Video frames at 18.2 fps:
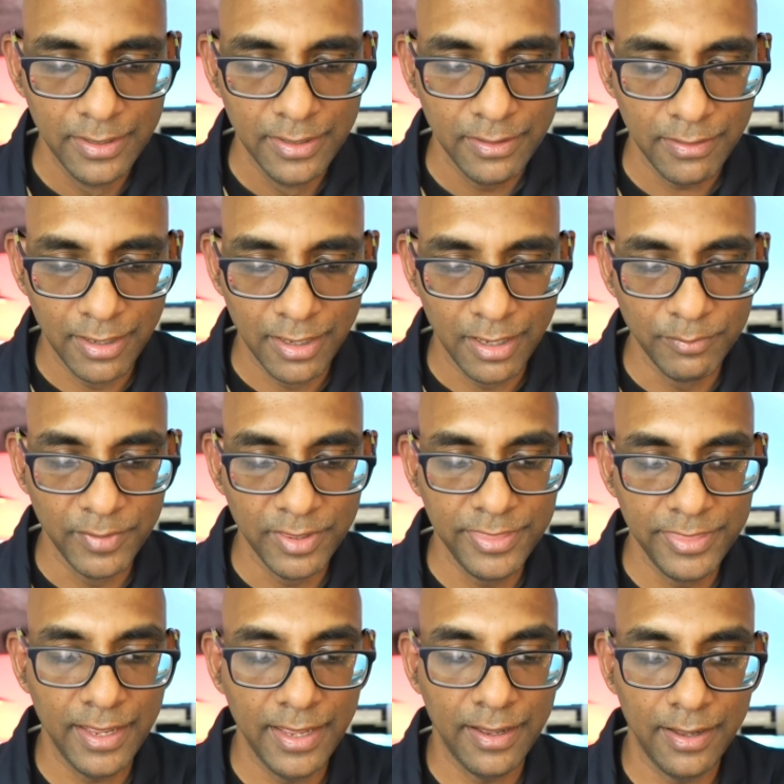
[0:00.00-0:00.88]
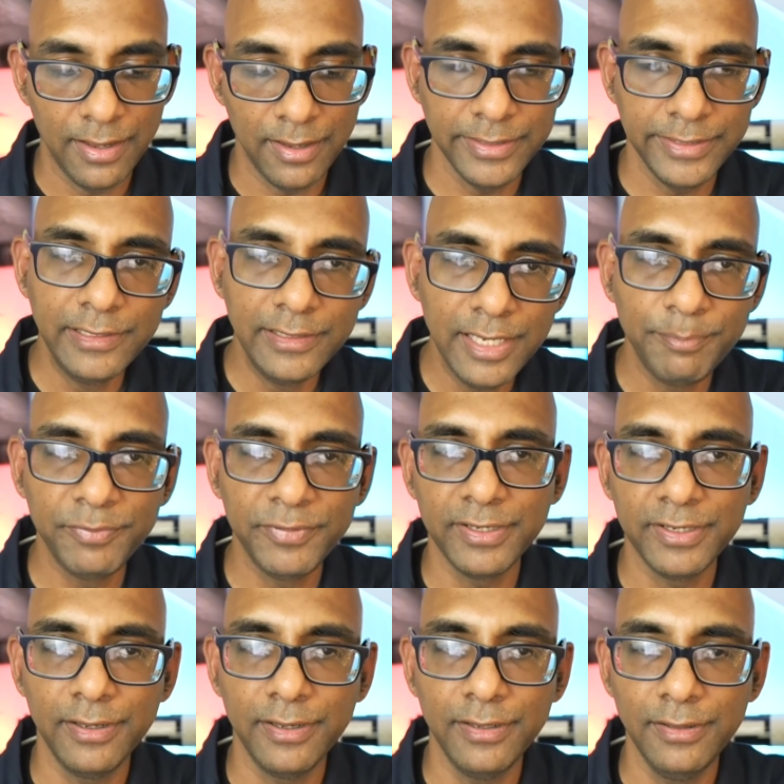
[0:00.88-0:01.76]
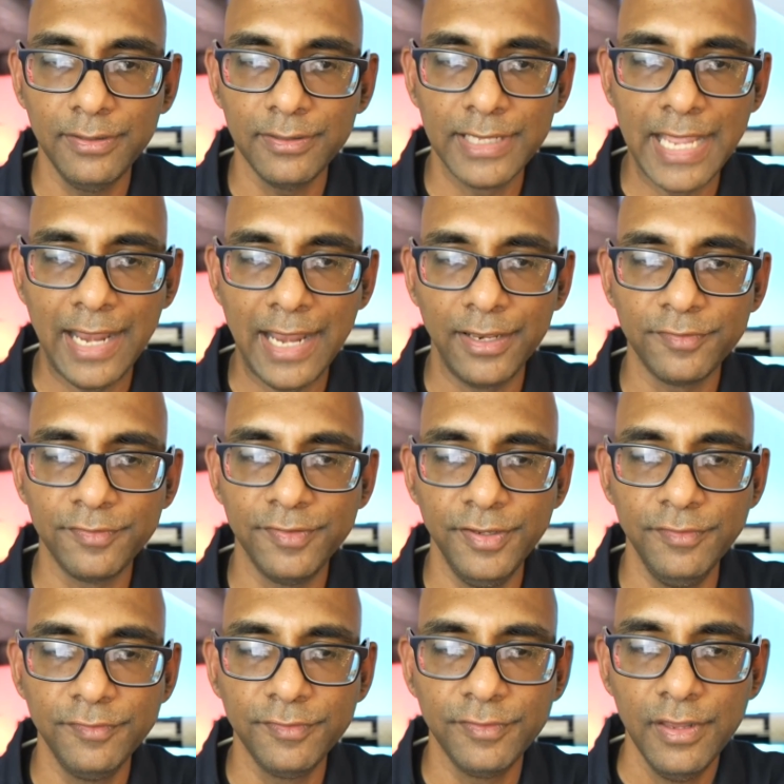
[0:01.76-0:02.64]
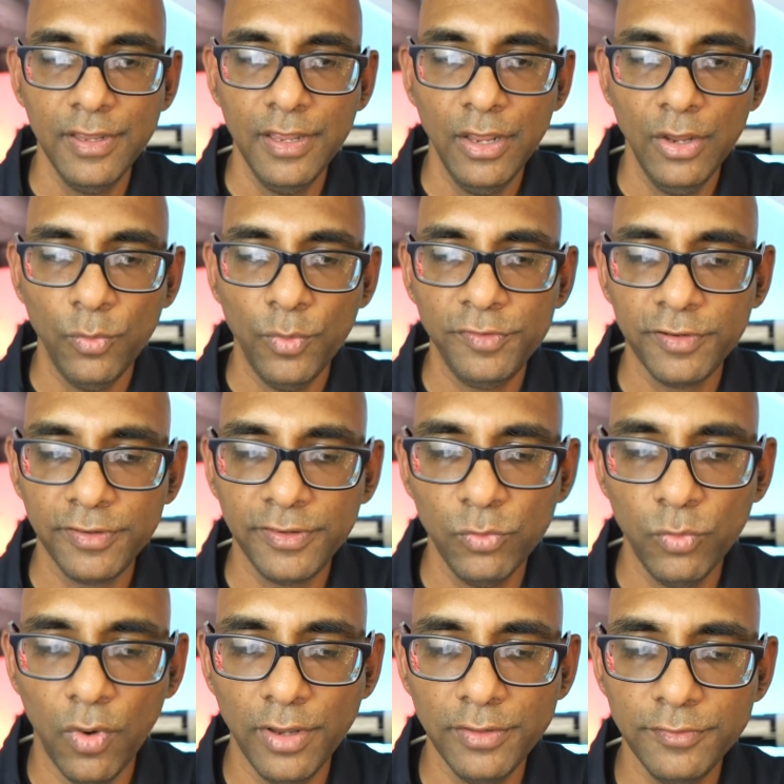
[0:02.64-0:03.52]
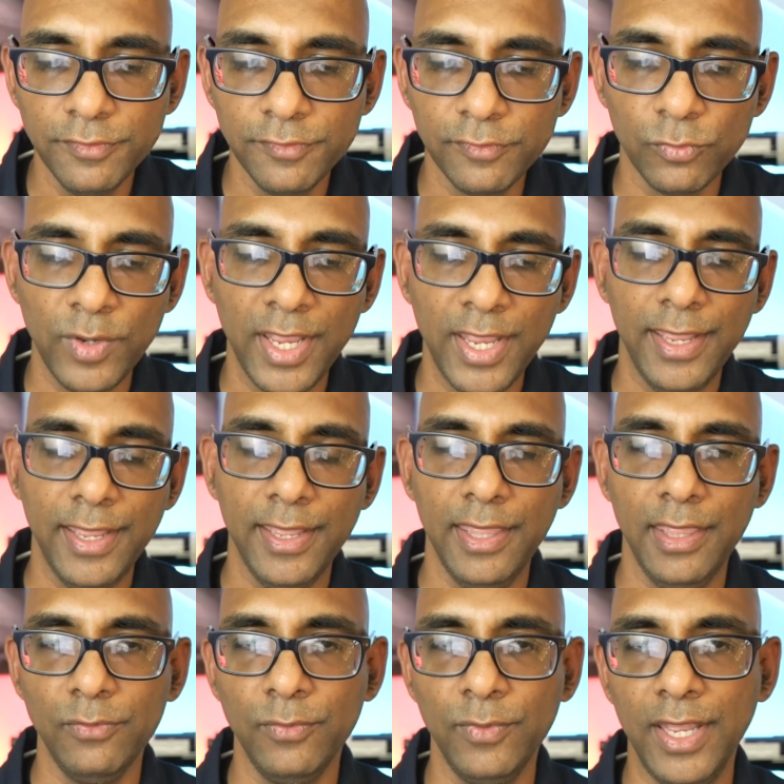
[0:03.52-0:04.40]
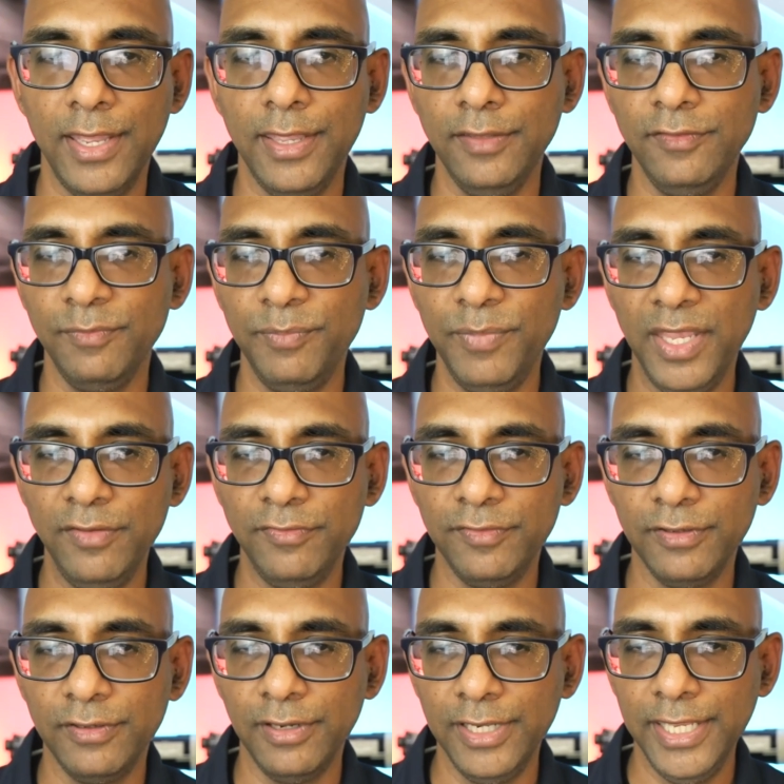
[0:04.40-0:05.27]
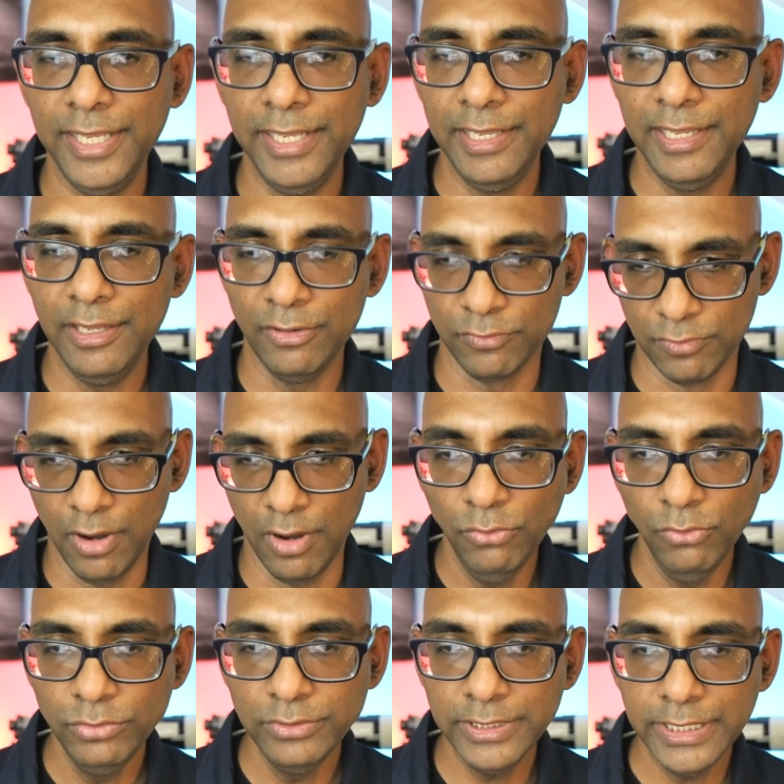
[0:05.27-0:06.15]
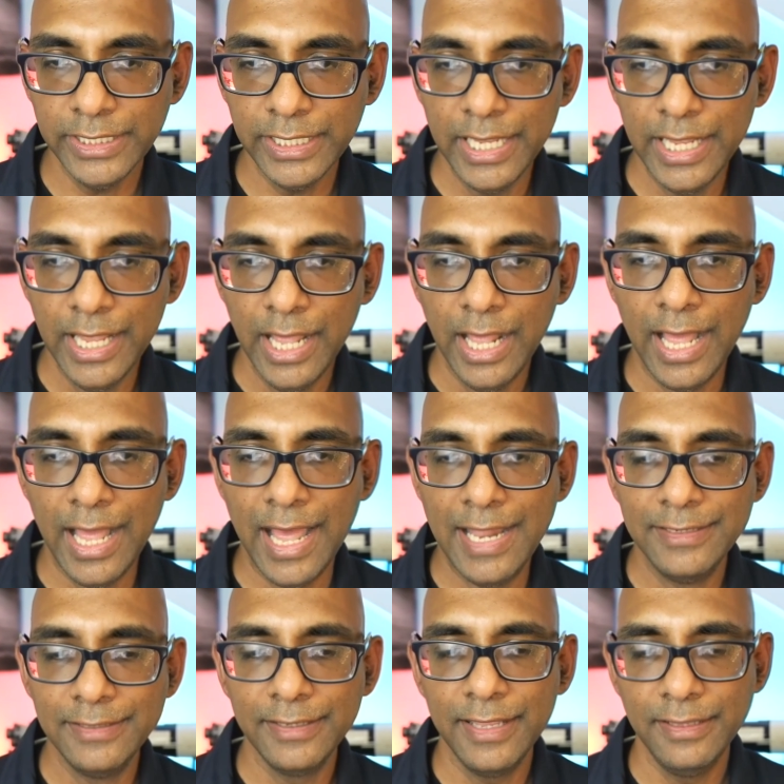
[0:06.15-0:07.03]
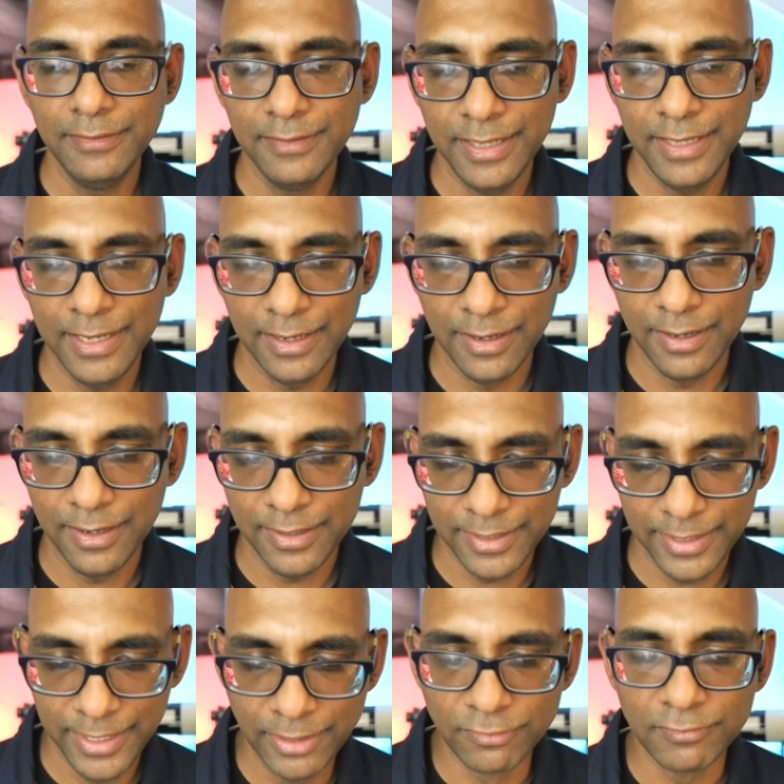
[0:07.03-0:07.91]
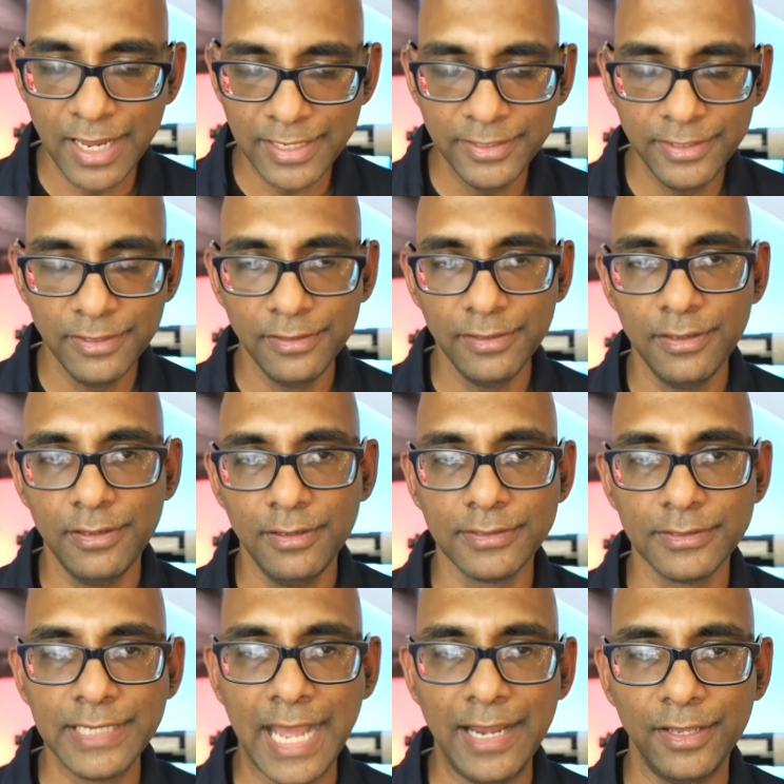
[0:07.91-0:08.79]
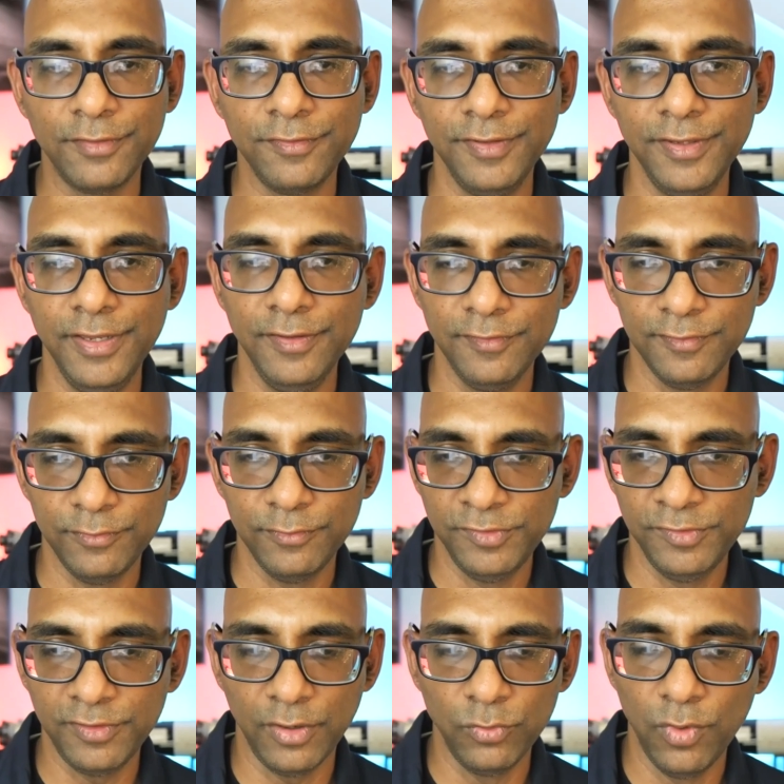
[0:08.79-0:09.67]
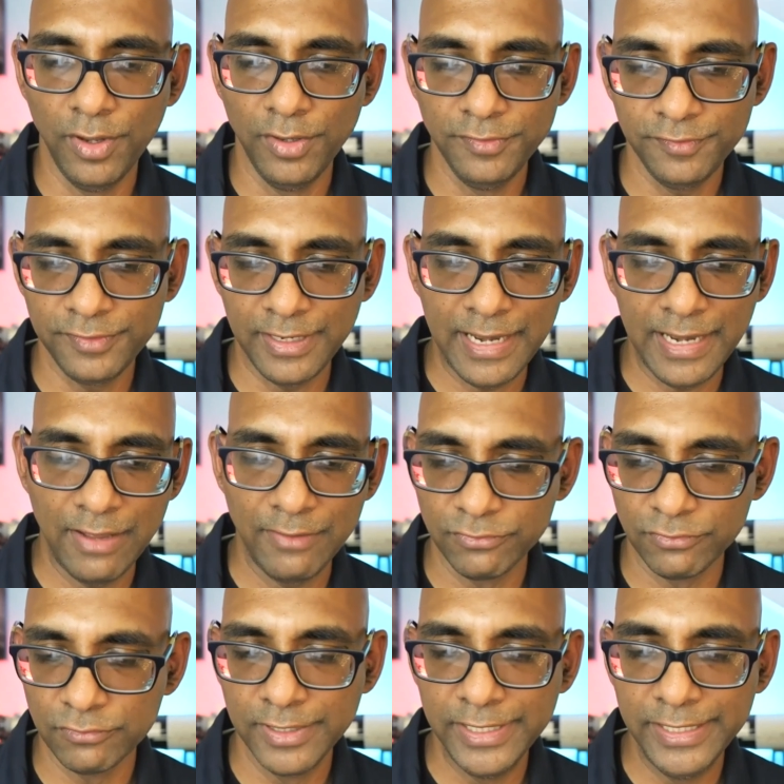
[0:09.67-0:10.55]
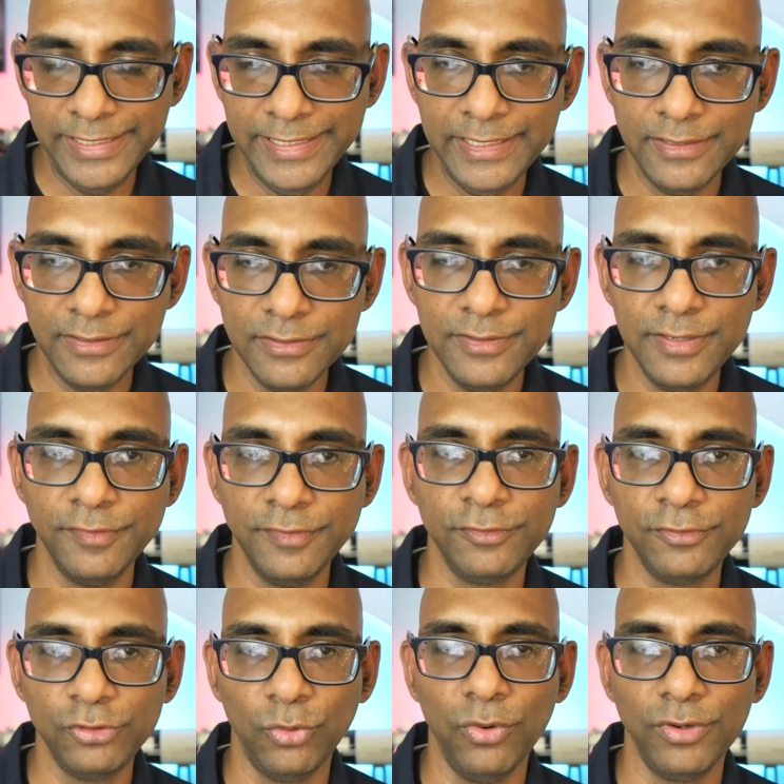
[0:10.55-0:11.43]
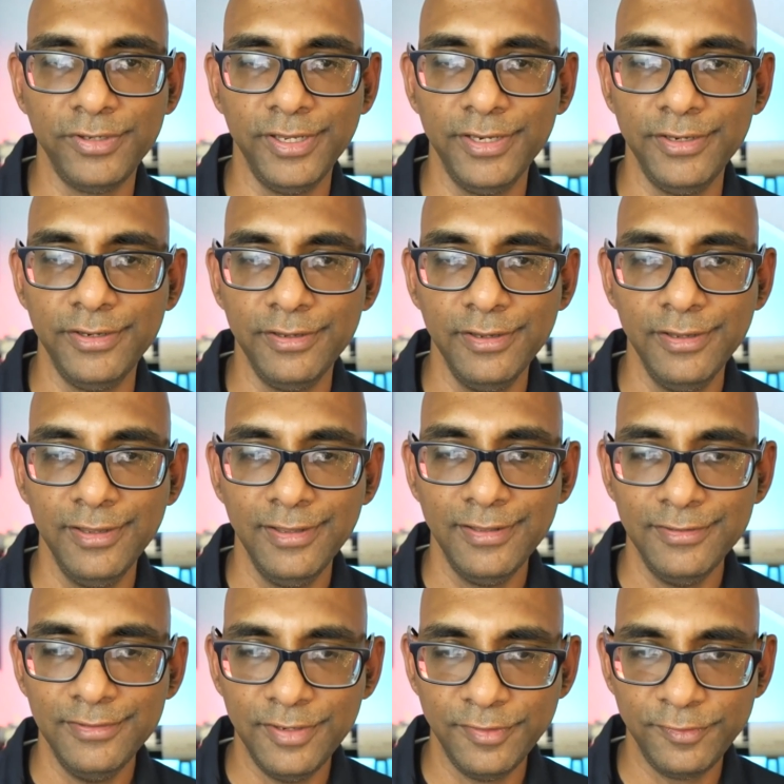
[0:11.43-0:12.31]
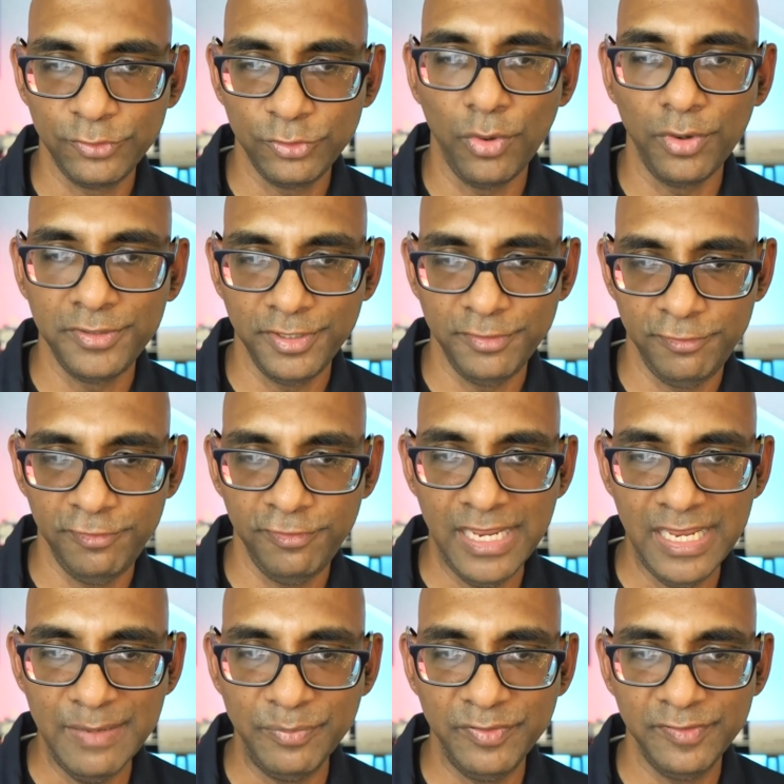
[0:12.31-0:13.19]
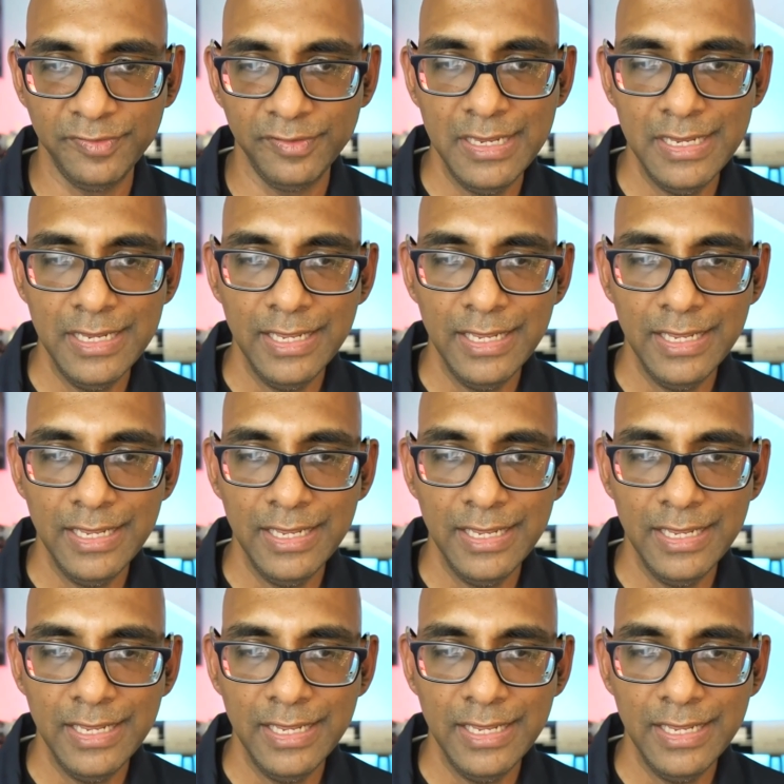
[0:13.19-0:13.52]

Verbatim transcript: um, there are elliptical galaxies, which are the ones where where it's basically round, and then there are irregular galaxies, which are ones that have really distorted distorted shapes.